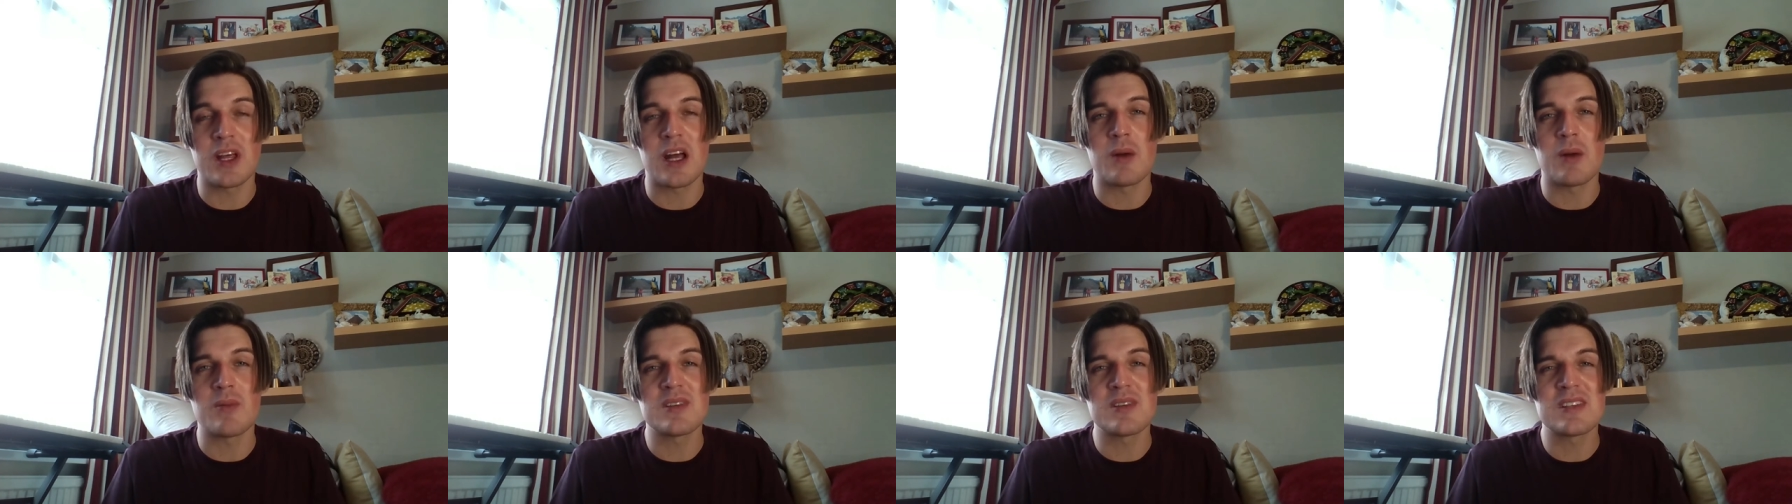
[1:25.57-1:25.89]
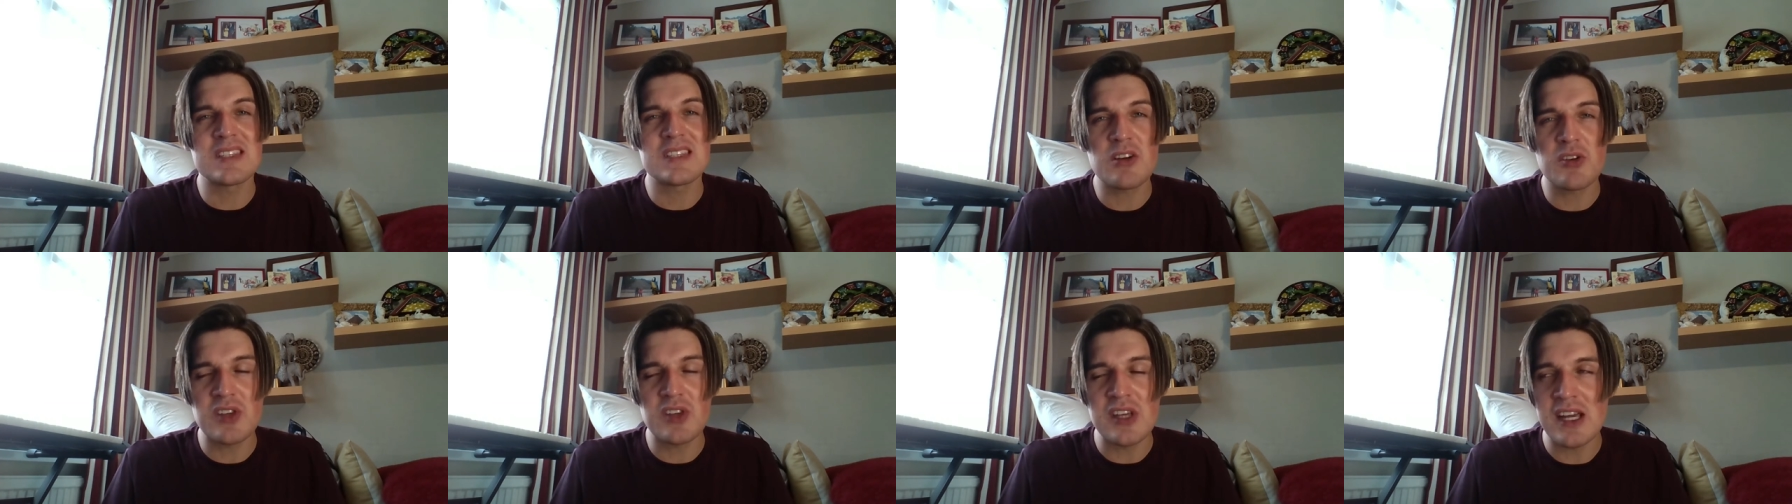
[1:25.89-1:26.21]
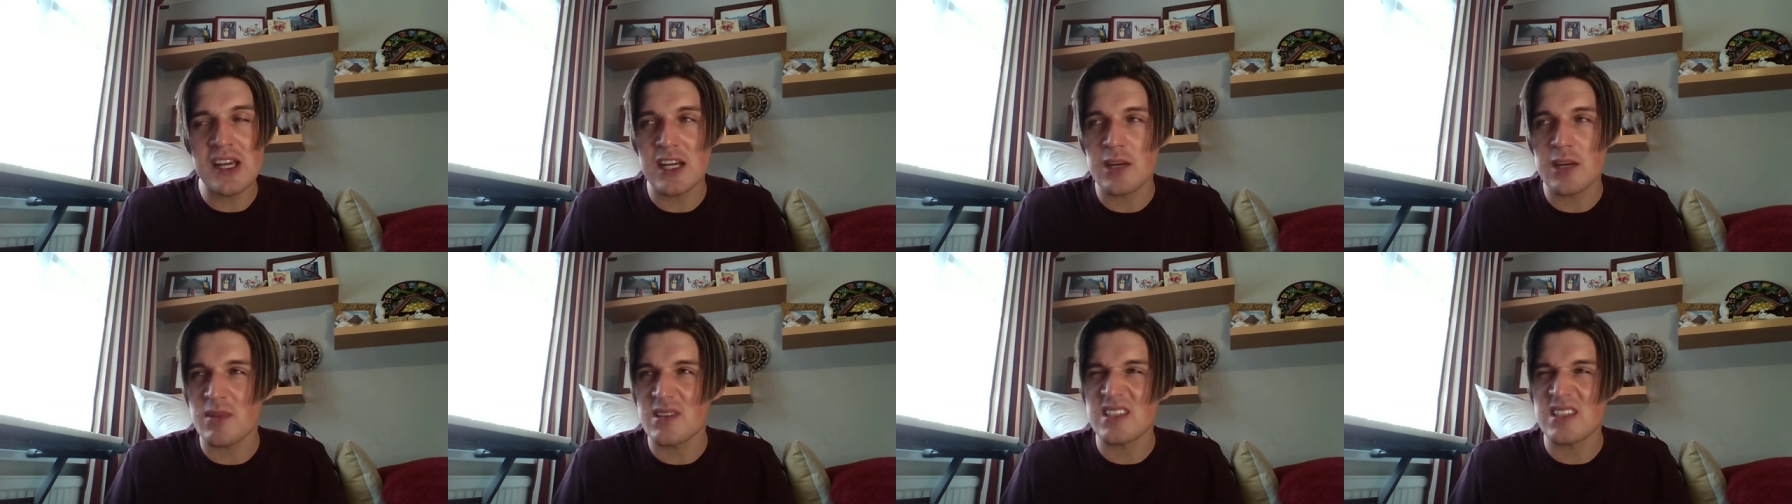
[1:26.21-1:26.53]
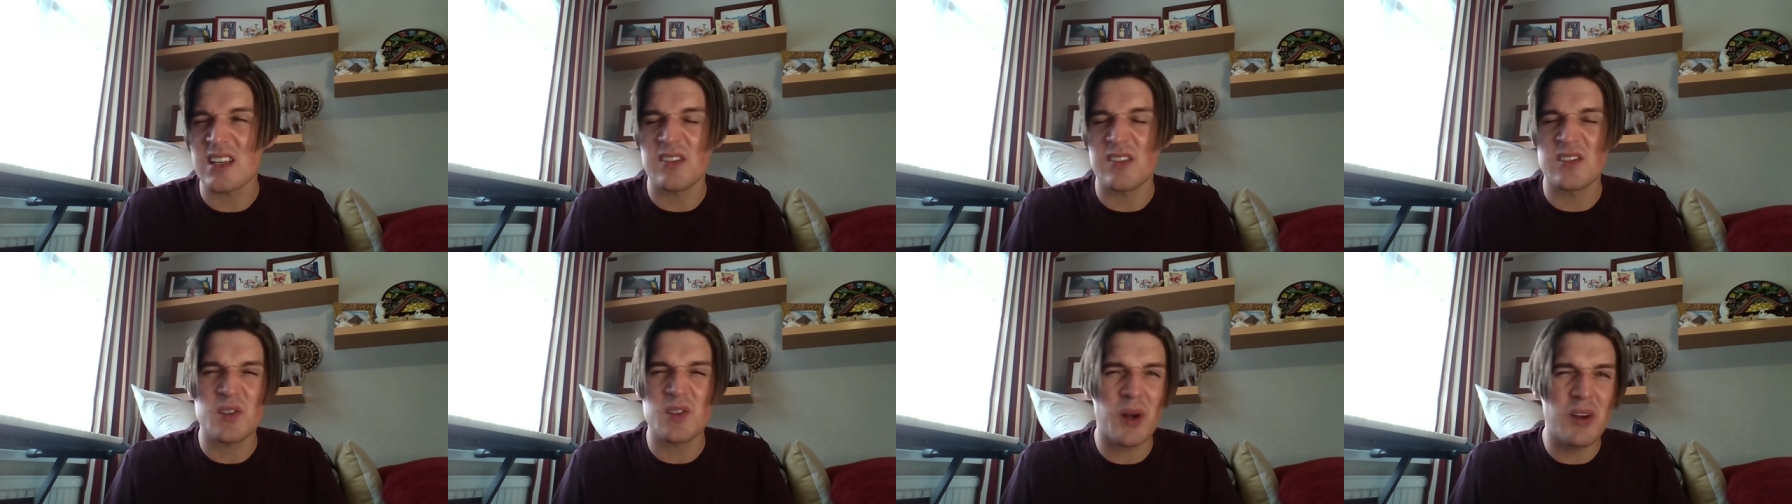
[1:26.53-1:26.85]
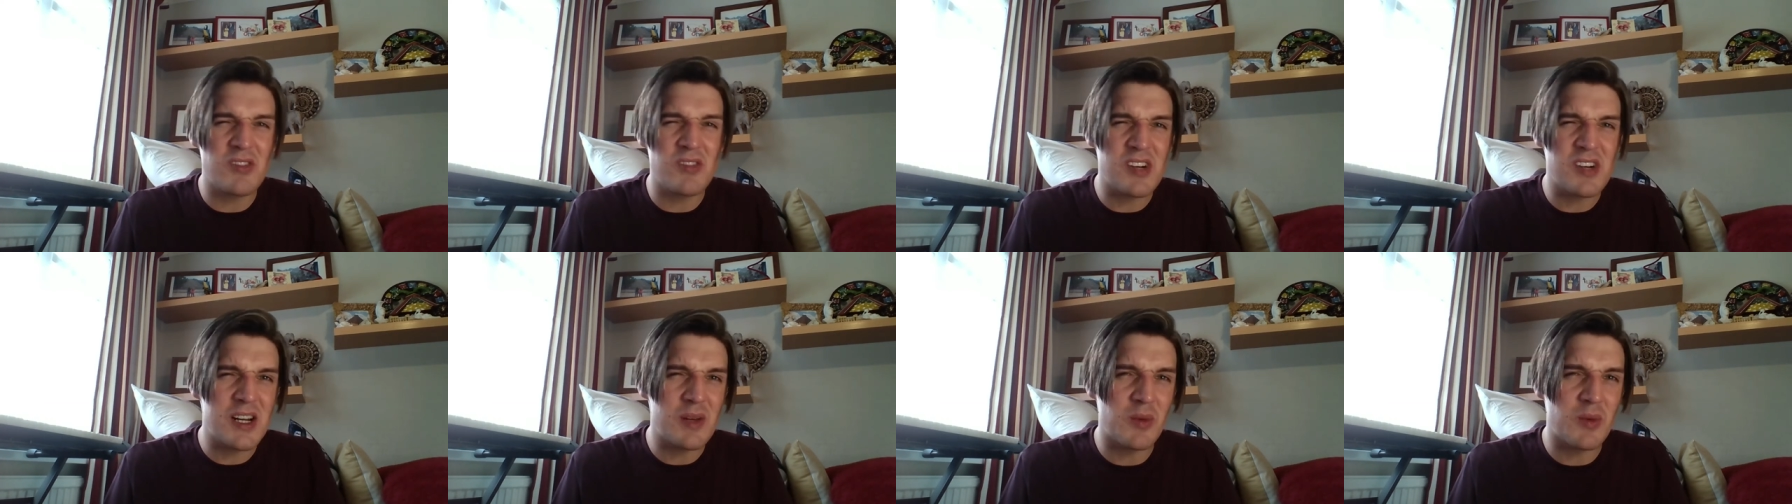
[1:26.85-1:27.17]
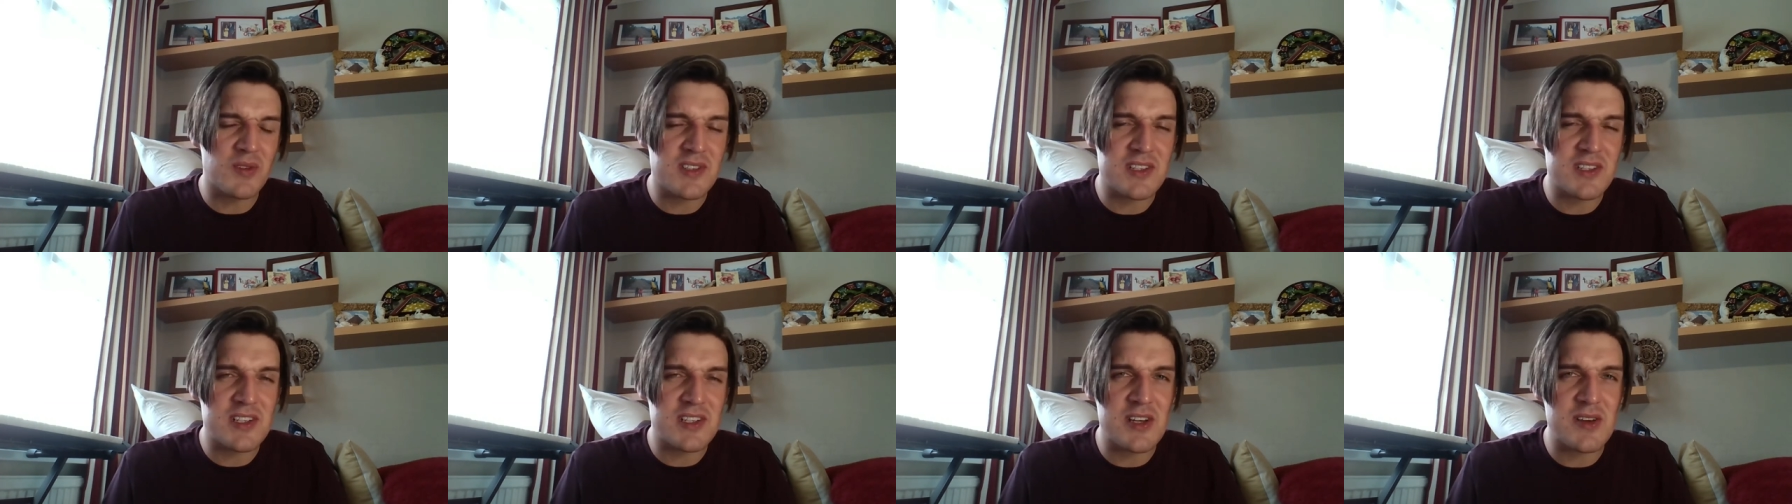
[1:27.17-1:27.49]
I was still thinking to myself, do I really
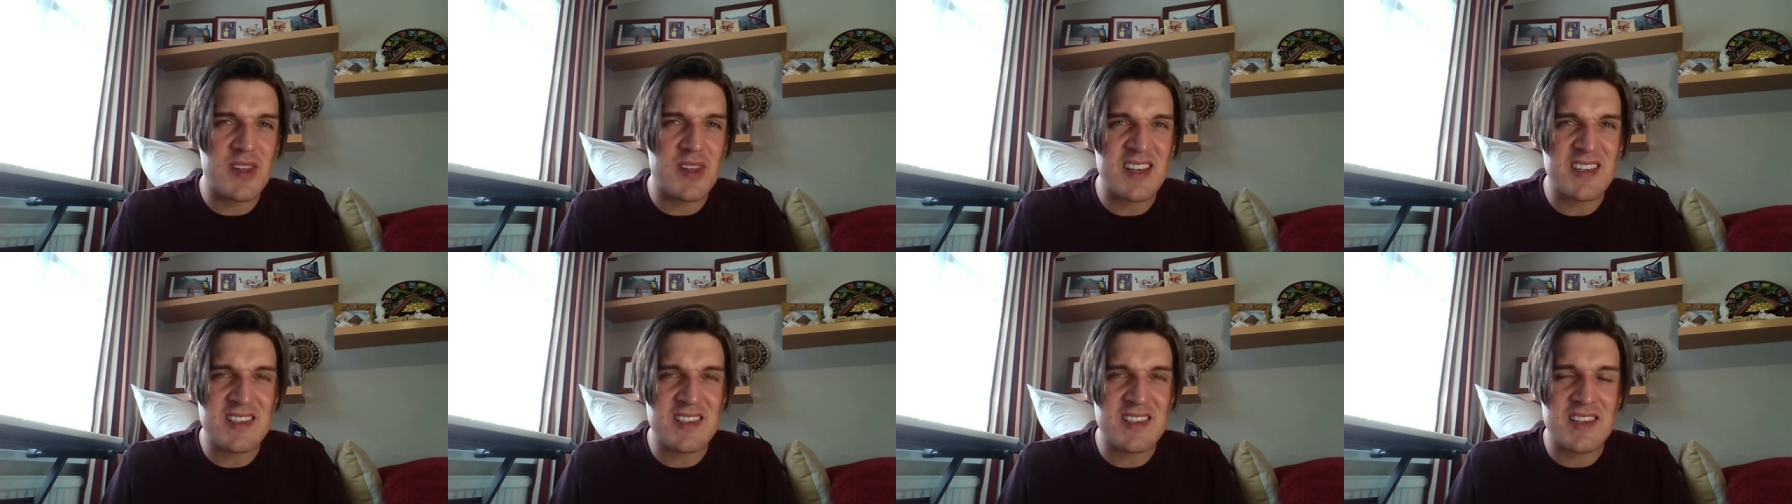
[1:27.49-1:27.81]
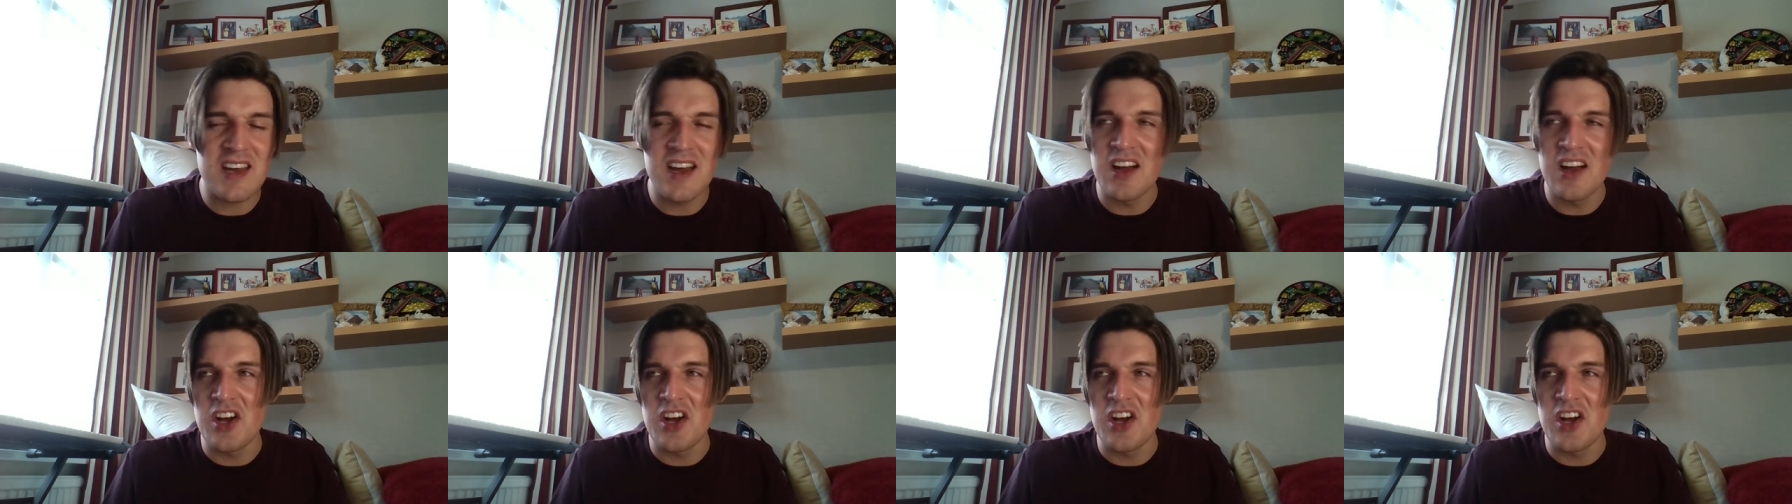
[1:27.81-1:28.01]
want to do this?